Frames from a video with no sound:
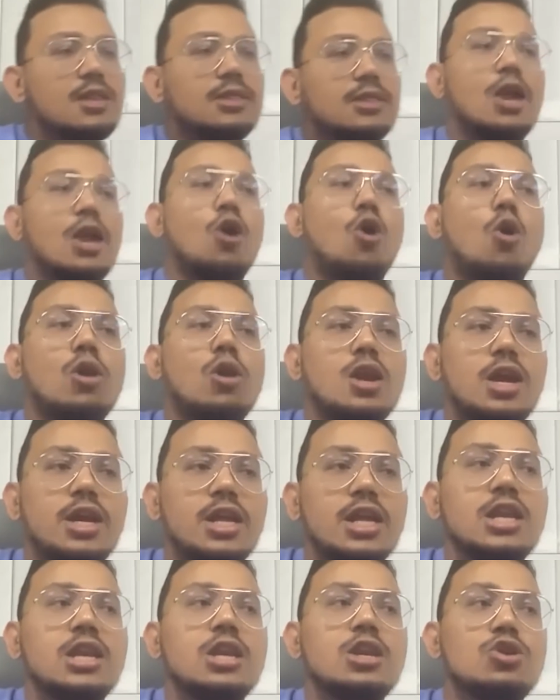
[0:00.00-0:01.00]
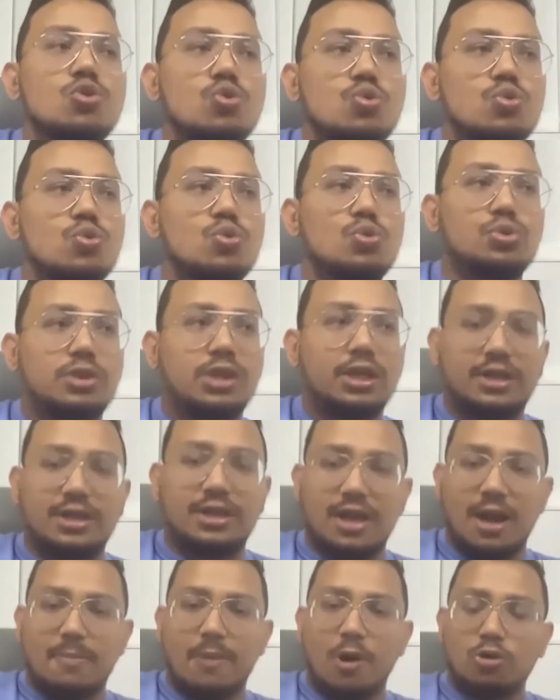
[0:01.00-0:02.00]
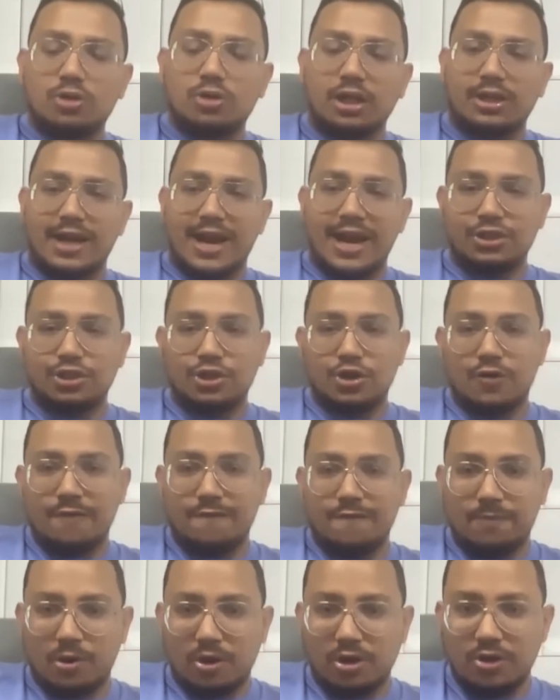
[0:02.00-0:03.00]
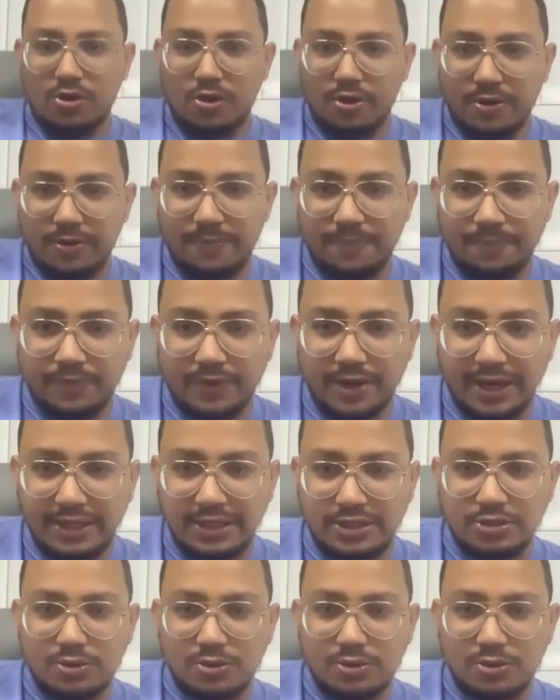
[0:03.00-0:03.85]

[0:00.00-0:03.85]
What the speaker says: they already knew about the traction of Polygon, right?